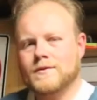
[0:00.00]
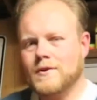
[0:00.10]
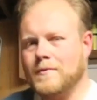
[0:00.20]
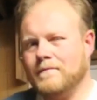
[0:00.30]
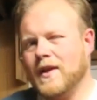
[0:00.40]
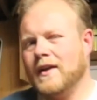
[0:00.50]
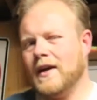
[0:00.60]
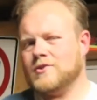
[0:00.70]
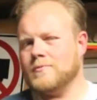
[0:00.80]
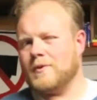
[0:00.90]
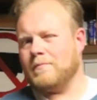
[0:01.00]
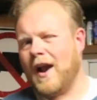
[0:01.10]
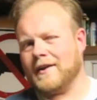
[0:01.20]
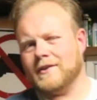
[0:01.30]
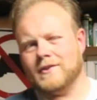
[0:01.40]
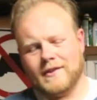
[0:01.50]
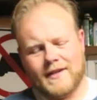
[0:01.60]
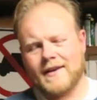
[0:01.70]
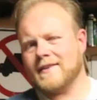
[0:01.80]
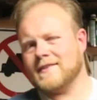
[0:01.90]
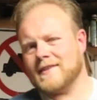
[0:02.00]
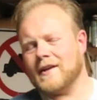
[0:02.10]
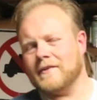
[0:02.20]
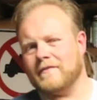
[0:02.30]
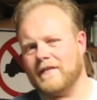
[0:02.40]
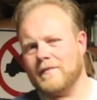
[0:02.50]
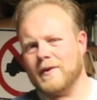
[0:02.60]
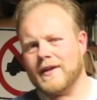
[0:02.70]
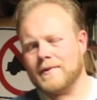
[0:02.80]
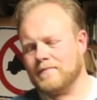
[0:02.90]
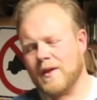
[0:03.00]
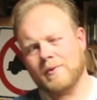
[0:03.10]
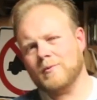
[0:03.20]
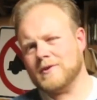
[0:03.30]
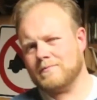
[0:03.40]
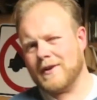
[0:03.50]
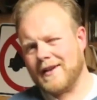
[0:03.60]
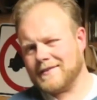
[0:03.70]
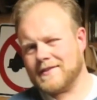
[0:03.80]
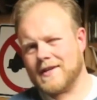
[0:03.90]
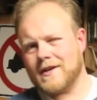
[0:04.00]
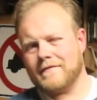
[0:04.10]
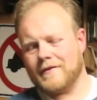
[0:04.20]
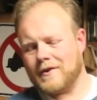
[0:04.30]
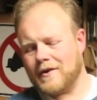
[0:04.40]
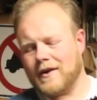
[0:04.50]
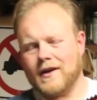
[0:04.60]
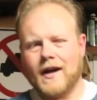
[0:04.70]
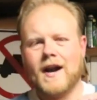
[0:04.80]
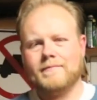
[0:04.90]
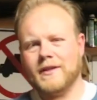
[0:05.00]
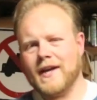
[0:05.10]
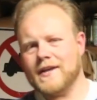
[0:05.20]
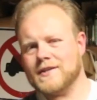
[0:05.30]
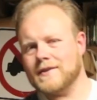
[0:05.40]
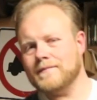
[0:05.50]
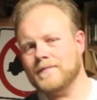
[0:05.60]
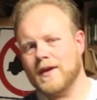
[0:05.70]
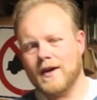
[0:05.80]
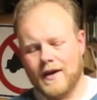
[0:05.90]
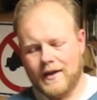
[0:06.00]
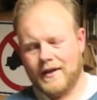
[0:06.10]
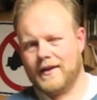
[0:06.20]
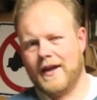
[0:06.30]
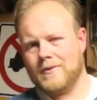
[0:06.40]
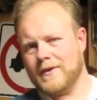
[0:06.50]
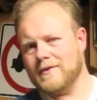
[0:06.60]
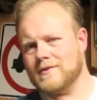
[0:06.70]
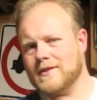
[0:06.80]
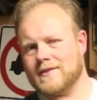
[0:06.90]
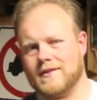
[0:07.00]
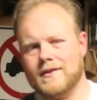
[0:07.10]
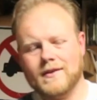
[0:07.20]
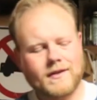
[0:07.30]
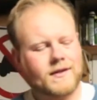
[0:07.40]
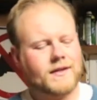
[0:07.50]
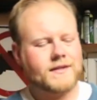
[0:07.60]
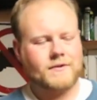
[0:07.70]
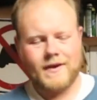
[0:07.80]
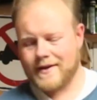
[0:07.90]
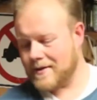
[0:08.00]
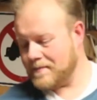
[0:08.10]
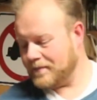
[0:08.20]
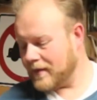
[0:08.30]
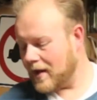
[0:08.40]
So, not super practical, not necessarily for everybody, but it was pretty necessary for our application and how we use it at the arena.